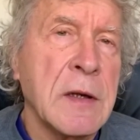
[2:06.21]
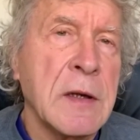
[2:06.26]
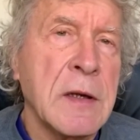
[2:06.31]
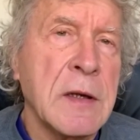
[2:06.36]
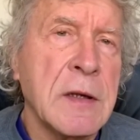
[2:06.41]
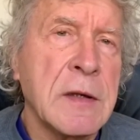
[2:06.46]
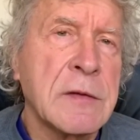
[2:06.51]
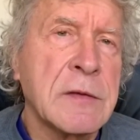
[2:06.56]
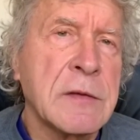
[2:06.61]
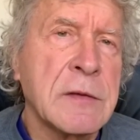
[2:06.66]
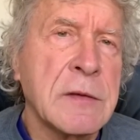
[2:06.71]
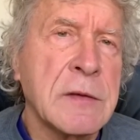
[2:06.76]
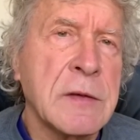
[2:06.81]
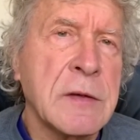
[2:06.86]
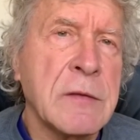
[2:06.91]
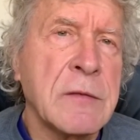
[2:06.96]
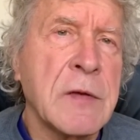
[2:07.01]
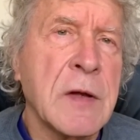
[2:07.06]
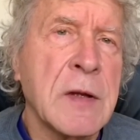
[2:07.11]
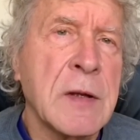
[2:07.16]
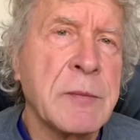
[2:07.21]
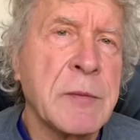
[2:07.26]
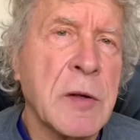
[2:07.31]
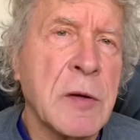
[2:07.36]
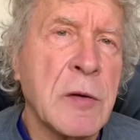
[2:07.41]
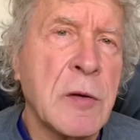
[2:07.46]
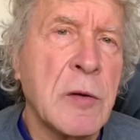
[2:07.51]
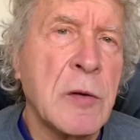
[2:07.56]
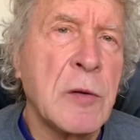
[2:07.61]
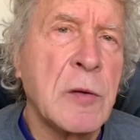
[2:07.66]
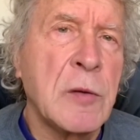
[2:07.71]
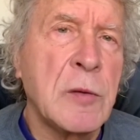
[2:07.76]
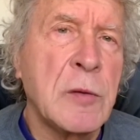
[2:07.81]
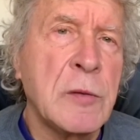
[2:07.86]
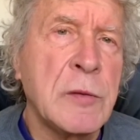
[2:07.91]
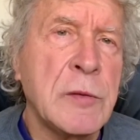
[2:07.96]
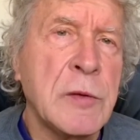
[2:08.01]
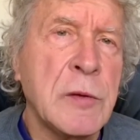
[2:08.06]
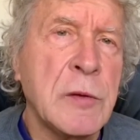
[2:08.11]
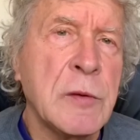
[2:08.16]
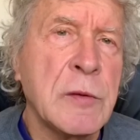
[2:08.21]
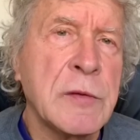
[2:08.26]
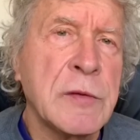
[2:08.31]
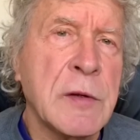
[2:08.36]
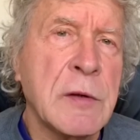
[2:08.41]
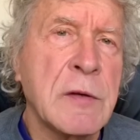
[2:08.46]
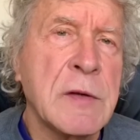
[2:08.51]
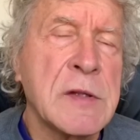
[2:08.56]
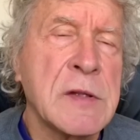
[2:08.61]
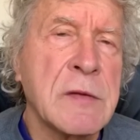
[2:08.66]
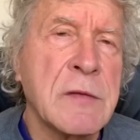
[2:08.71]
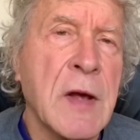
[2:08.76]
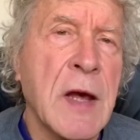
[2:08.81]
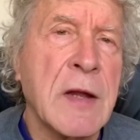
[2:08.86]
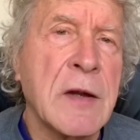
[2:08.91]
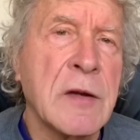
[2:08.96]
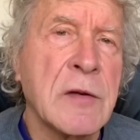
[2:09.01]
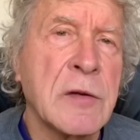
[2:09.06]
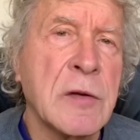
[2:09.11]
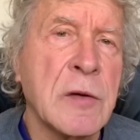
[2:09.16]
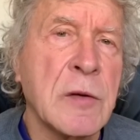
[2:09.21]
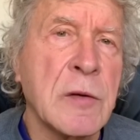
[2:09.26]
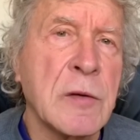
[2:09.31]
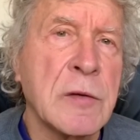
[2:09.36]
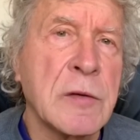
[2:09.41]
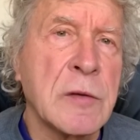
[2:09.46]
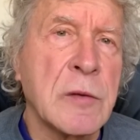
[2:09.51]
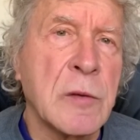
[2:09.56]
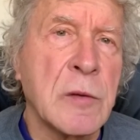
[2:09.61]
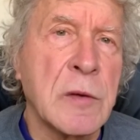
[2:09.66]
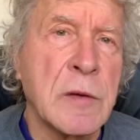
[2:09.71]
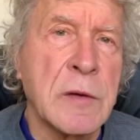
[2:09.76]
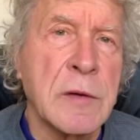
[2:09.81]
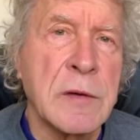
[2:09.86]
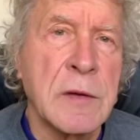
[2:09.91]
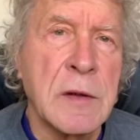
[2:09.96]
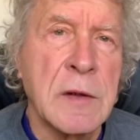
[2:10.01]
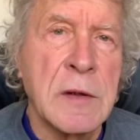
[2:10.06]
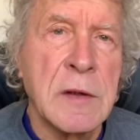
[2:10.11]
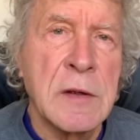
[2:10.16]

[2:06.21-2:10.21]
it's developed a whole new series of attitudes toward